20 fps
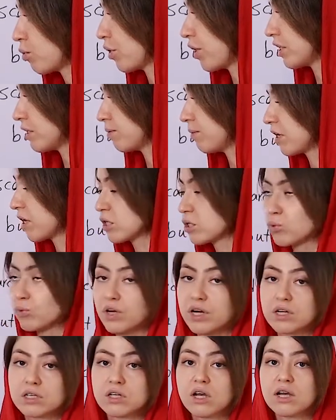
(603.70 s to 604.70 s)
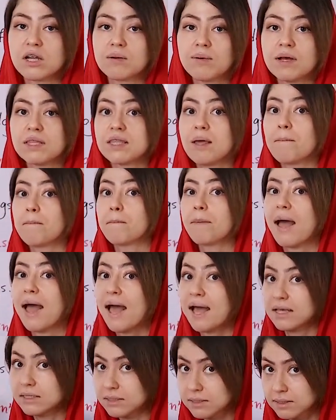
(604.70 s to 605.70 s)
point because we are talking about the
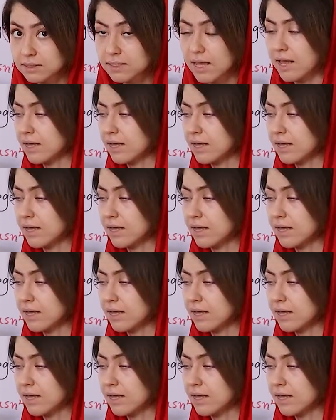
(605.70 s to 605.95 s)
past